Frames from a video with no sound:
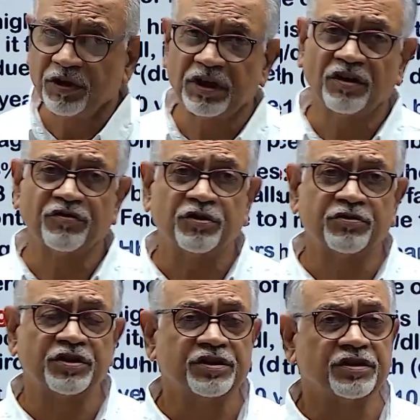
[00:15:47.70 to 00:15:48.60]

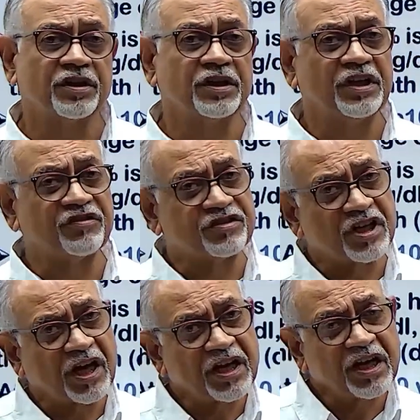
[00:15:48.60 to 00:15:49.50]
concentration is
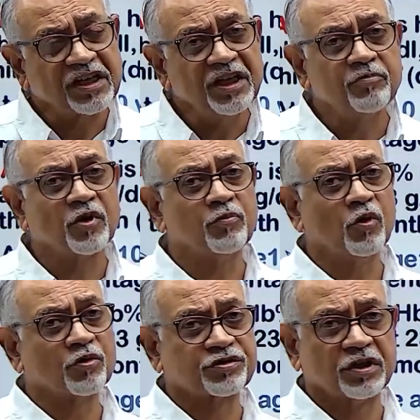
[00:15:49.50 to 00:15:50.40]
directly
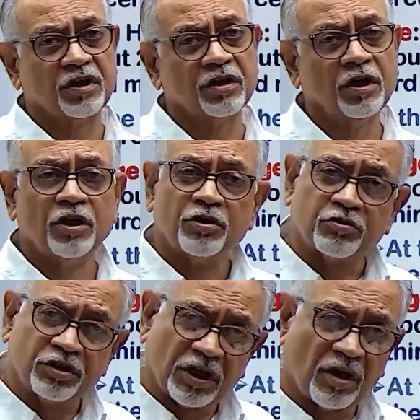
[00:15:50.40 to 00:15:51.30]
proportional to
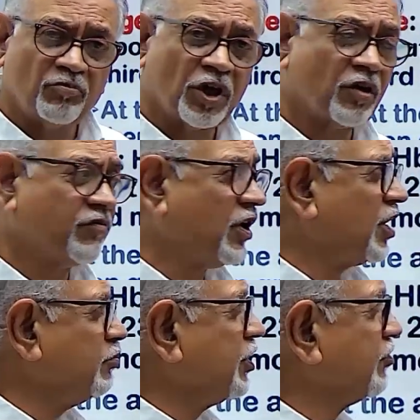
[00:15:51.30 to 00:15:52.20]
the number of
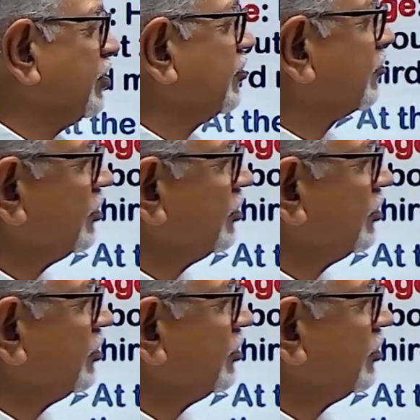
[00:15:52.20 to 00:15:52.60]
RBCs